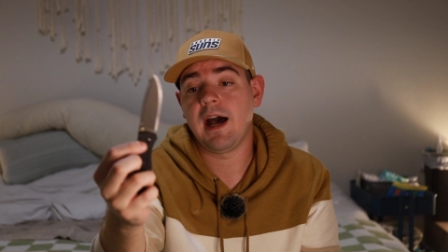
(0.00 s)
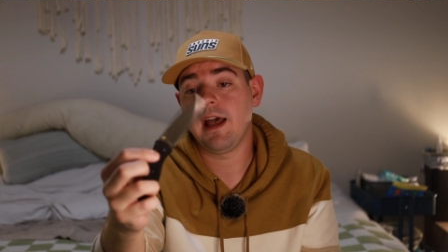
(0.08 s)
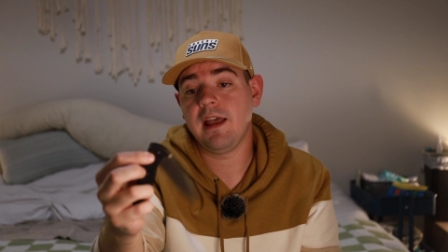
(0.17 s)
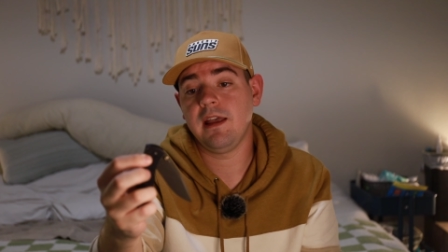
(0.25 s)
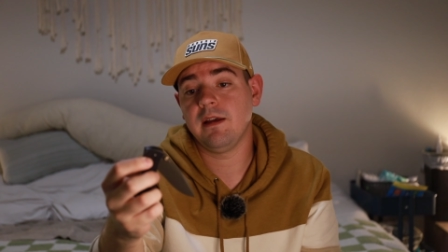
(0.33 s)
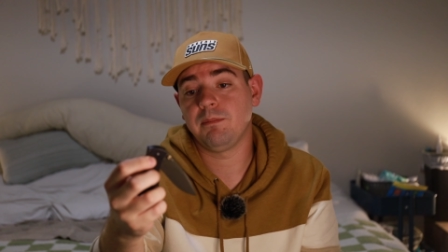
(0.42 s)

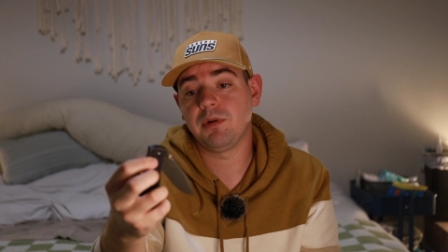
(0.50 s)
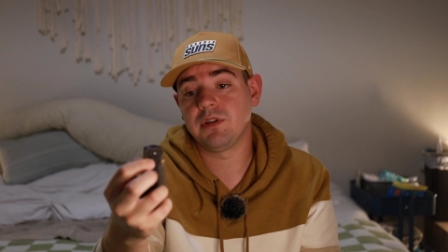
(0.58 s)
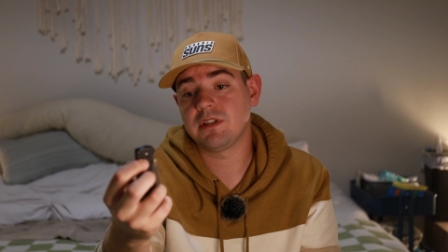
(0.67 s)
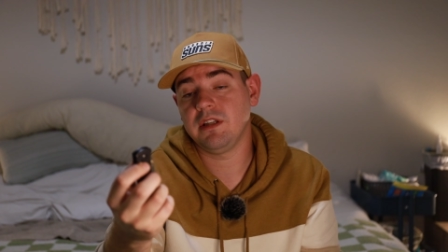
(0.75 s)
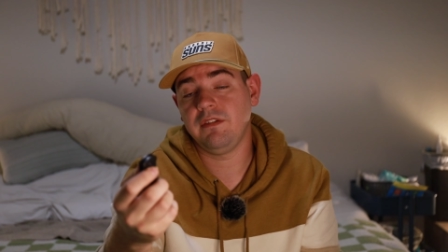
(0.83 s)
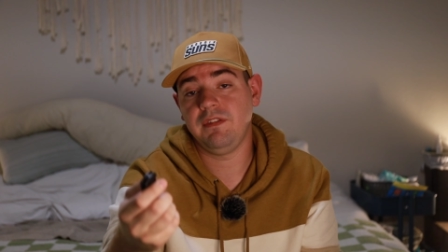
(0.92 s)
I
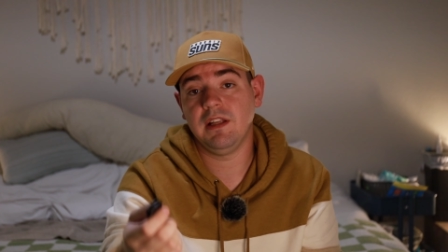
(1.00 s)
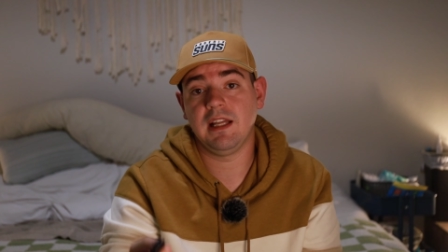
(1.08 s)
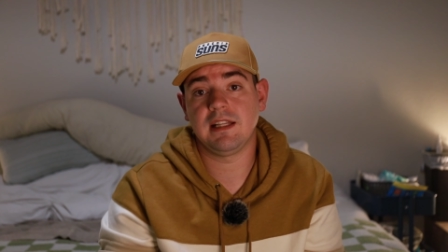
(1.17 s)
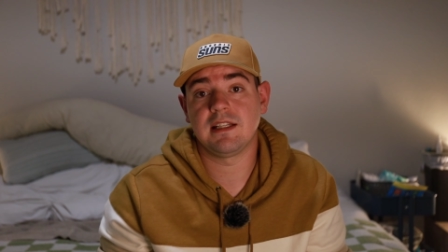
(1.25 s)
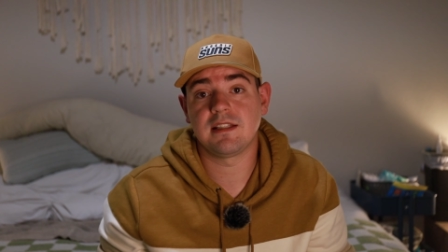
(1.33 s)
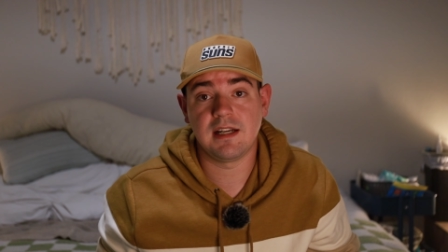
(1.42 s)
personally feel
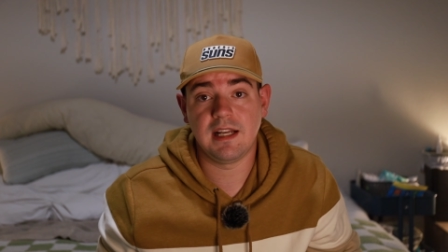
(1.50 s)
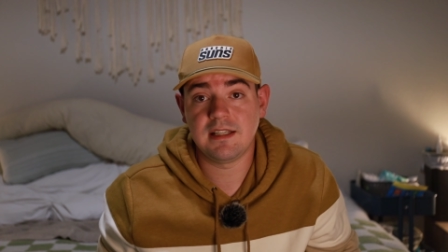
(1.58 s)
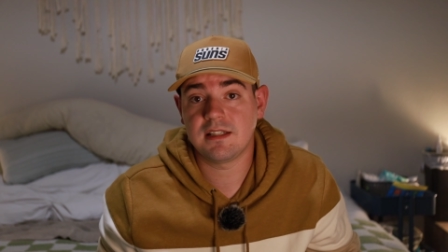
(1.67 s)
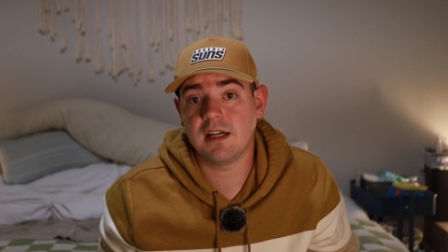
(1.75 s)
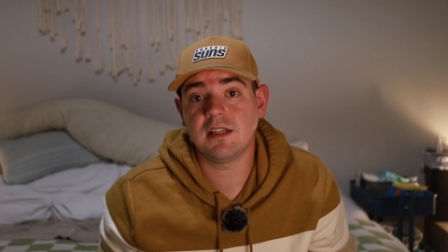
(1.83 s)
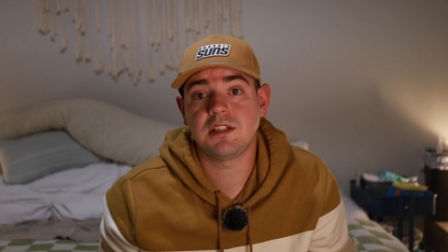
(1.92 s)
like that's a
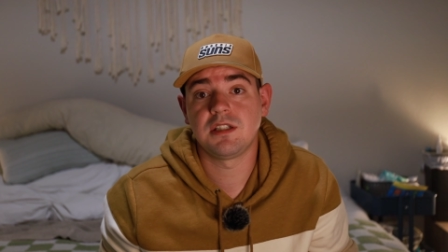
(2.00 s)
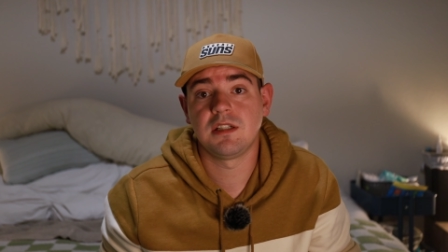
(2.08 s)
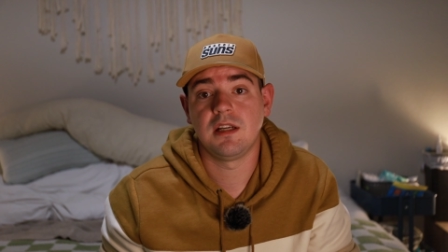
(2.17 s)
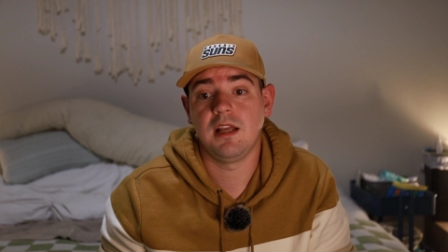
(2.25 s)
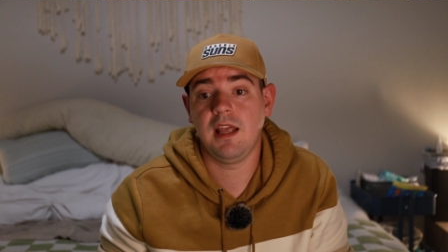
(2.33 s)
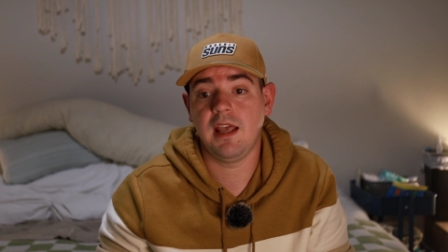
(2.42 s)
nice
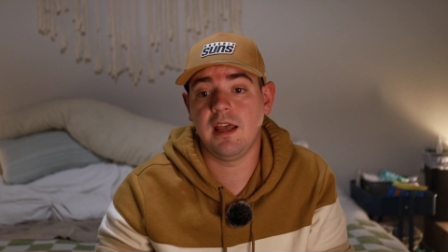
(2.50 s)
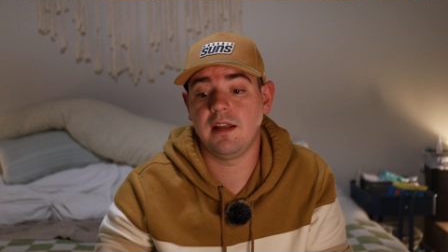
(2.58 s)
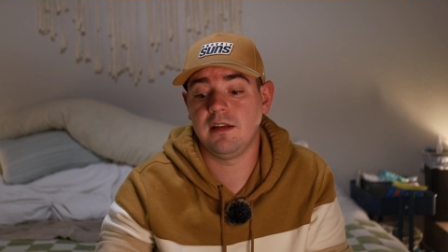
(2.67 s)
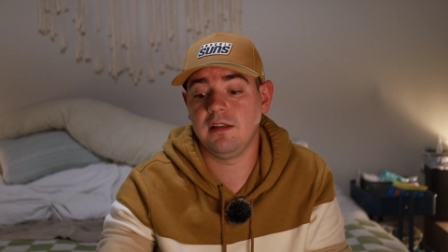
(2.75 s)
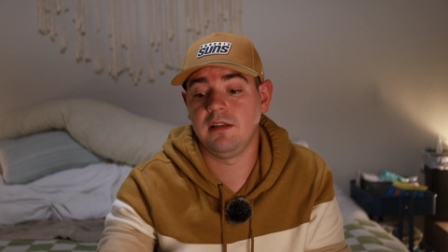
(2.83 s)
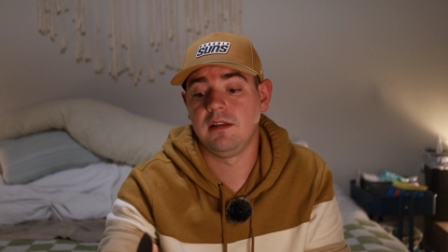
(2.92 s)
touch
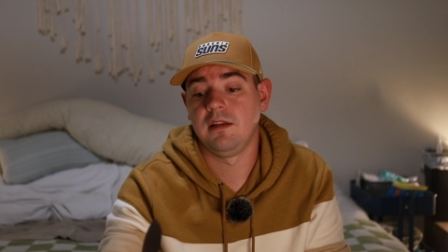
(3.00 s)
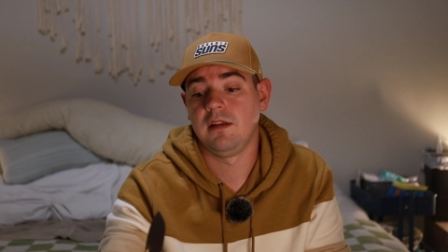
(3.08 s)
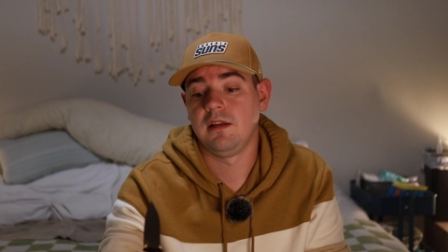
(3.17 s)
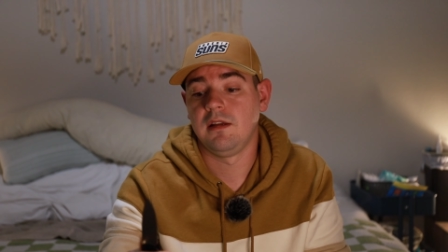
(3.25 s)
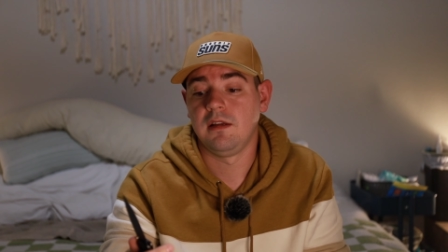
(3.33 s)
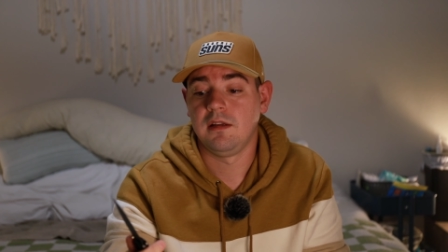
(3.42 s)
and
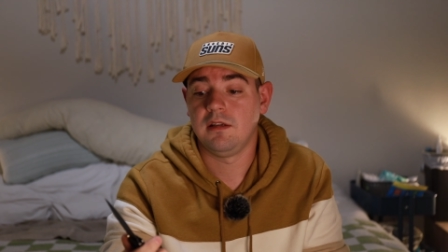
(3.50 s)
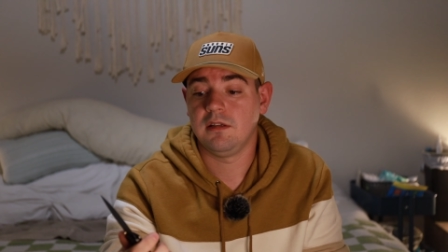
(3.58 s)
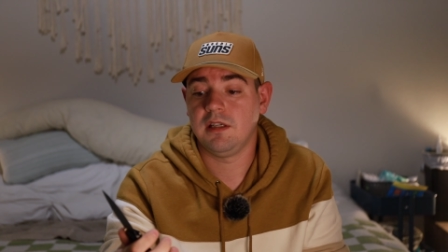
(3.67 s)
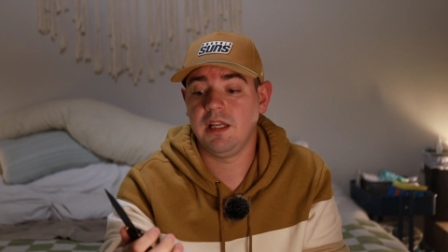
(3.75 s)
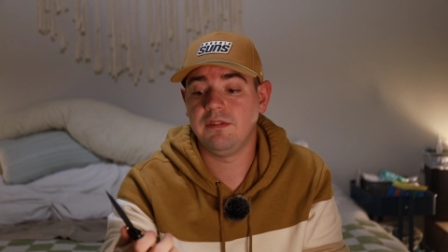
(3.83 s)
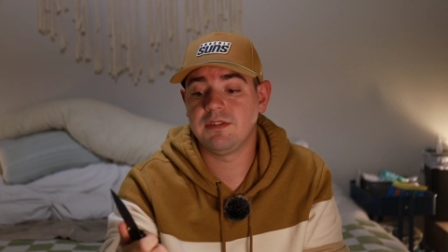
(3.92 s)

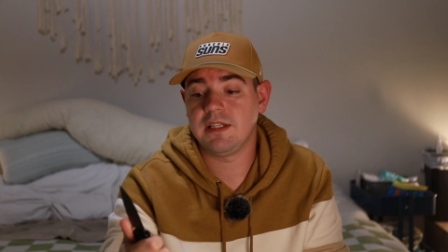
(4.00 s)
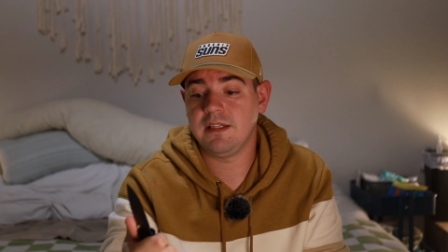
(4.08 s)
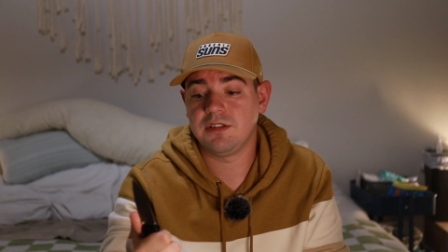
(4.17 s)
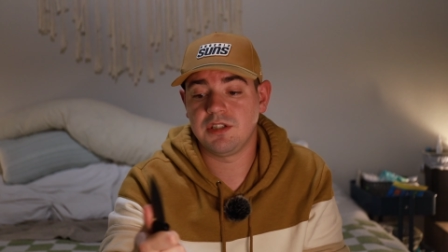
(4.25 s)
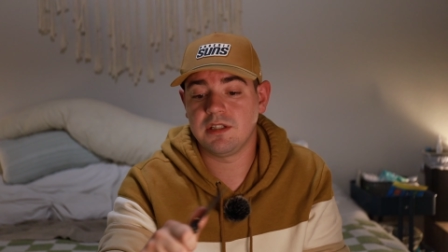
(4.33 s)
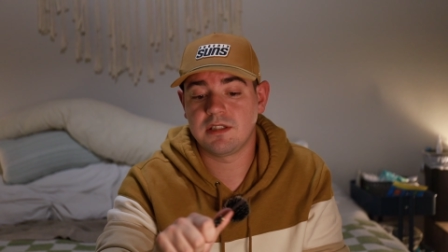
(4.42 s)
gives
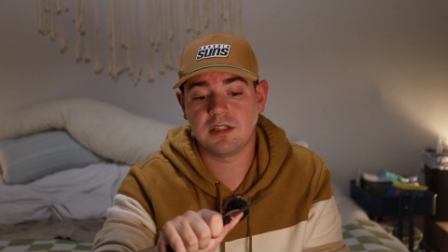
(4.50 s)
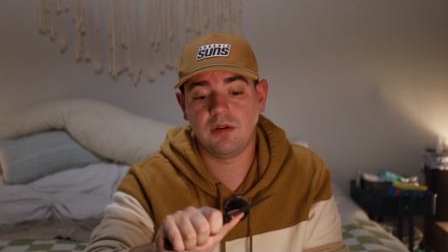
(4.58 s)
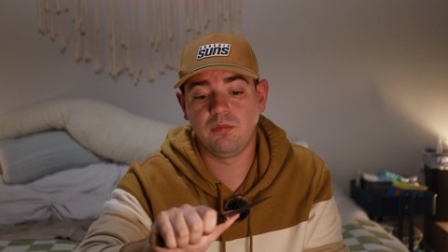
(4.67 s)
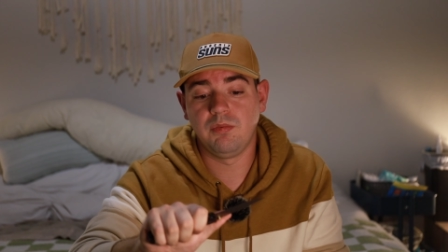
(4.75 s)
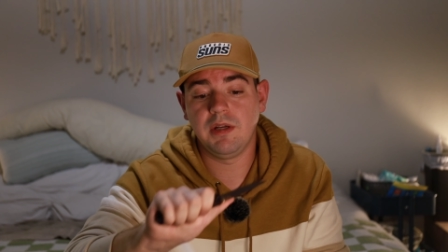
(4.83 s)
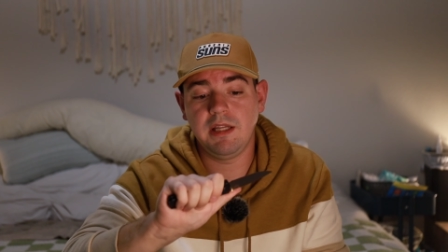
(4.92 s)
it just
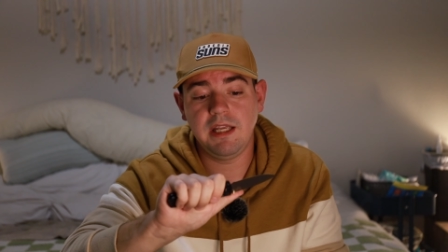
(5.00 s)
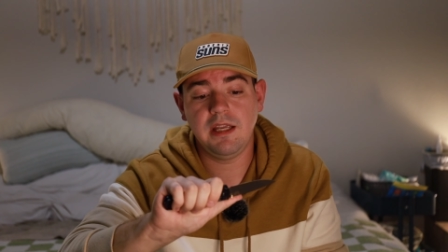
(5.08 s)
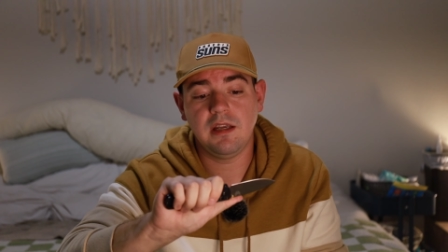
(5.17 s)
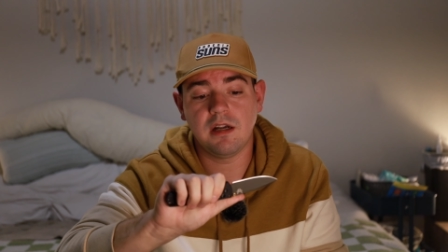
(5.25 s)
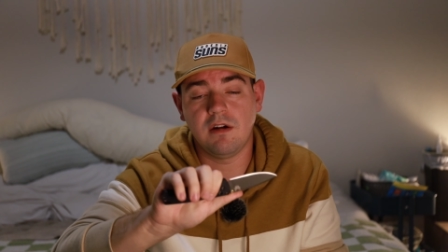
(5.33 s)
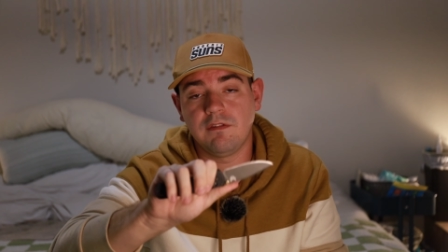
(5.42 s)
a
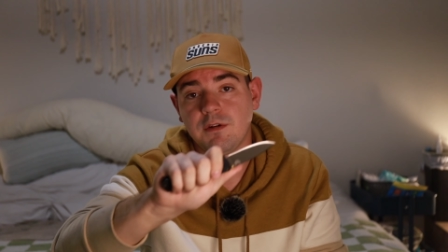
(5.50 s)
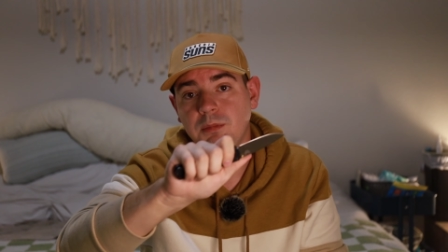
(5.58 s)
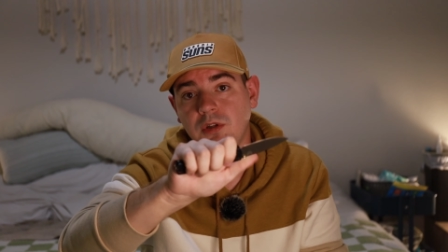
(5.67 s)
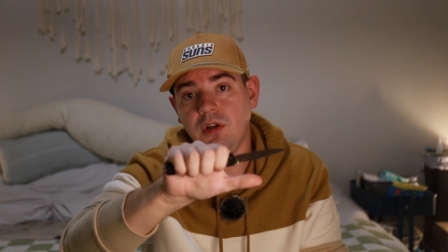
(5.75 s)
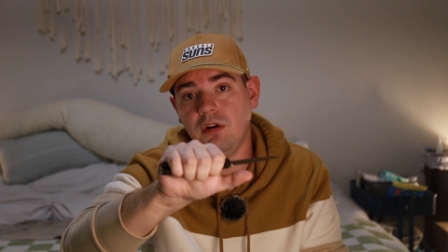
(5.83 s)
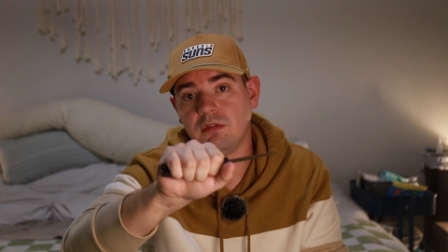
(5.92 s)
really
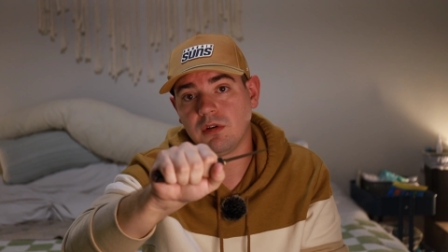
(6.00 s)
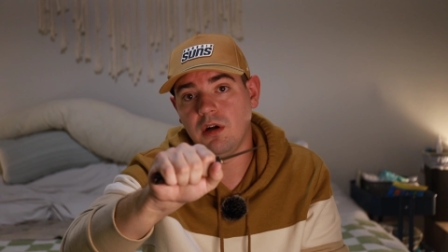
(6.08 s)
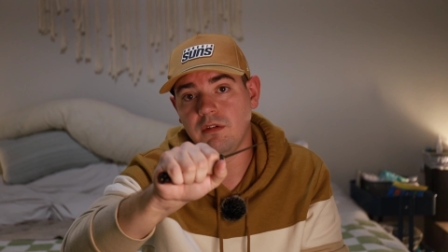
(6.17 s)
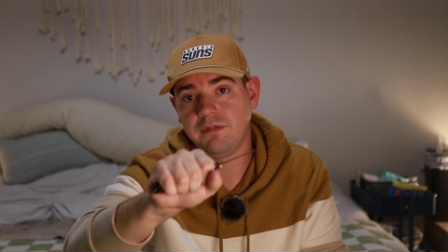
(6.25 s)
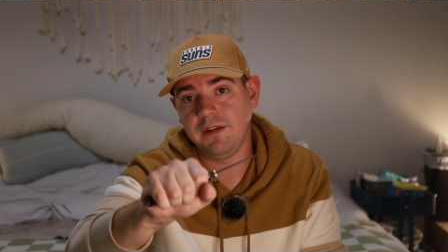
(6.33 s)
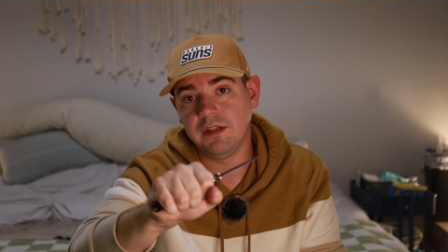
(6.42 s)
comfortable
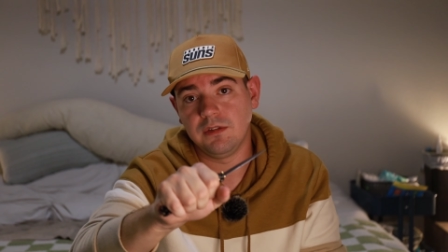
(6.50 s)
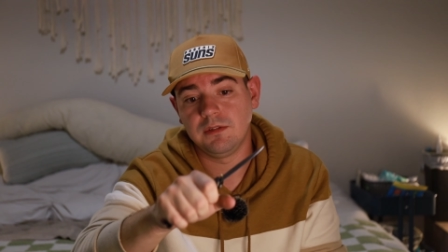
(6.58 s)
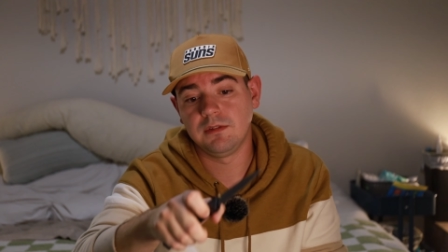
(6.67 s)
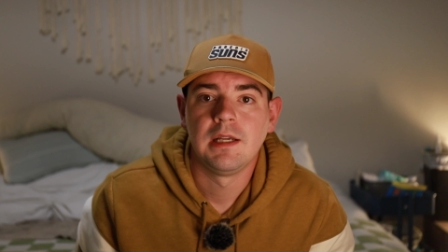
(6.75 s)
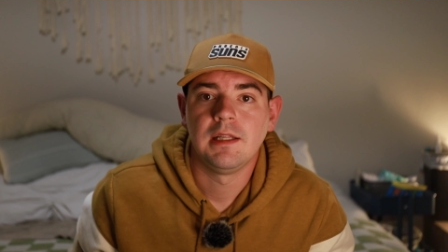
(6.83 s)
overall feel.